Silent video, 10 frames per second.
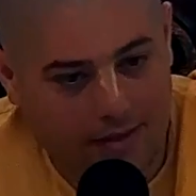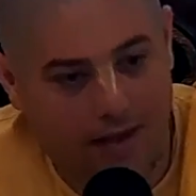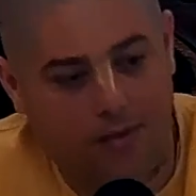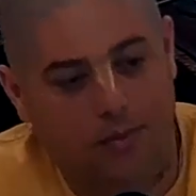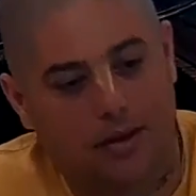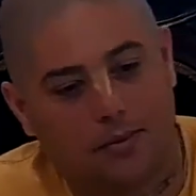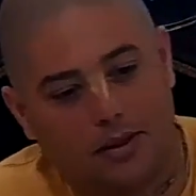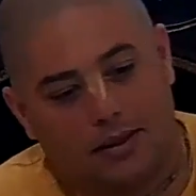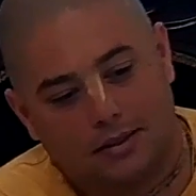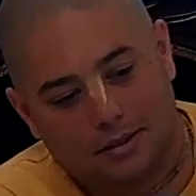Government,
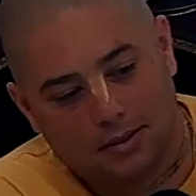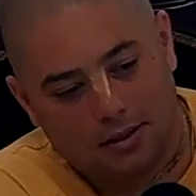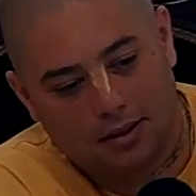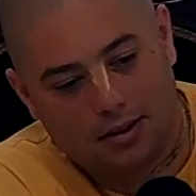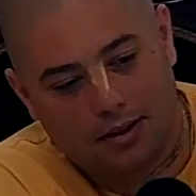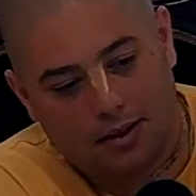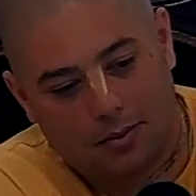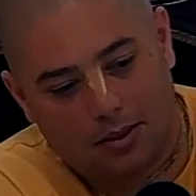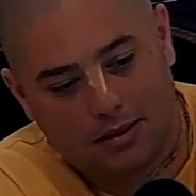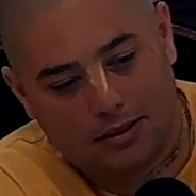please, you know,
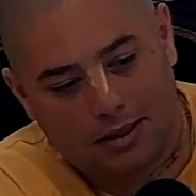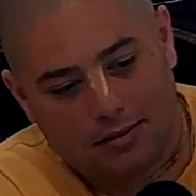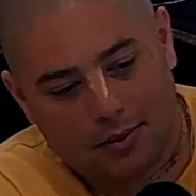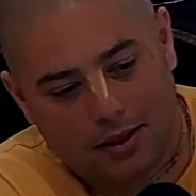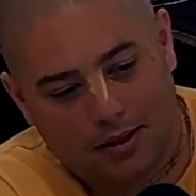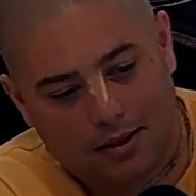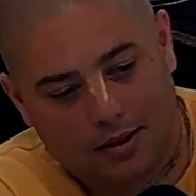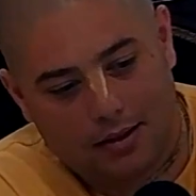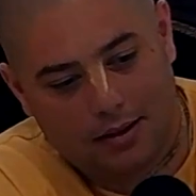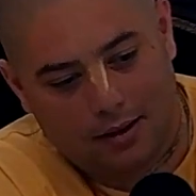please give me,
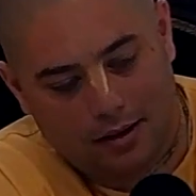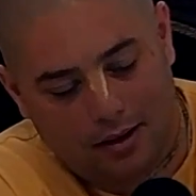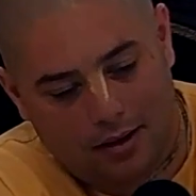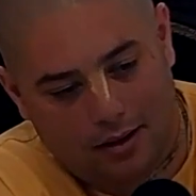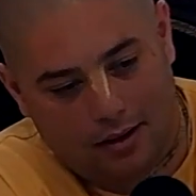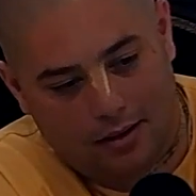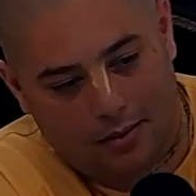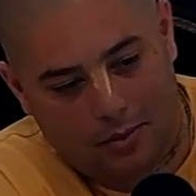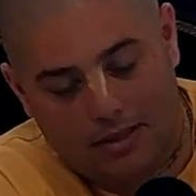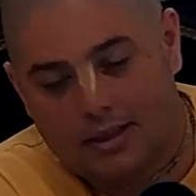uh,
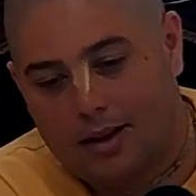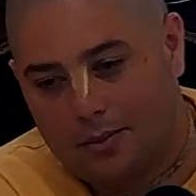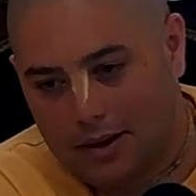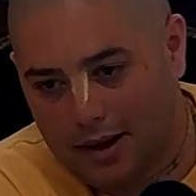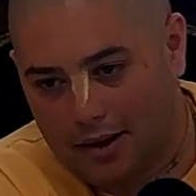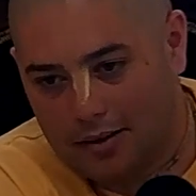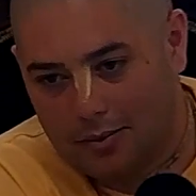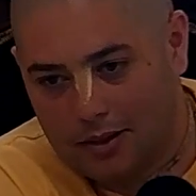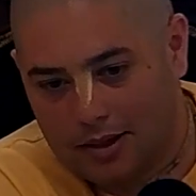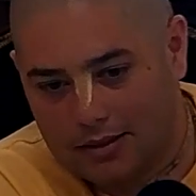please help me out
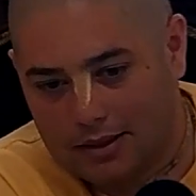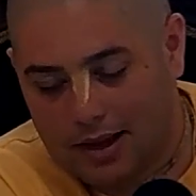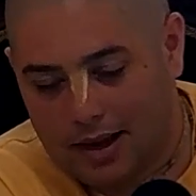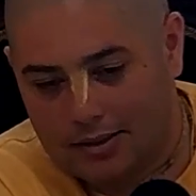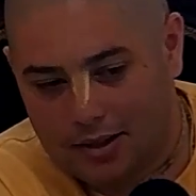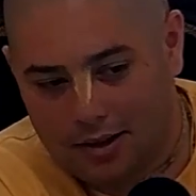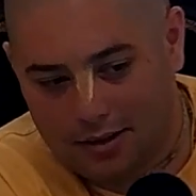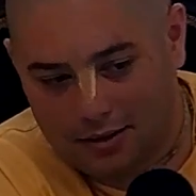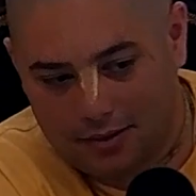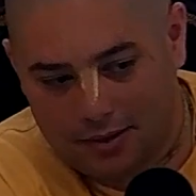because the guy's
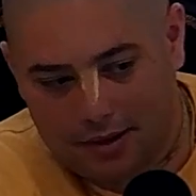gone.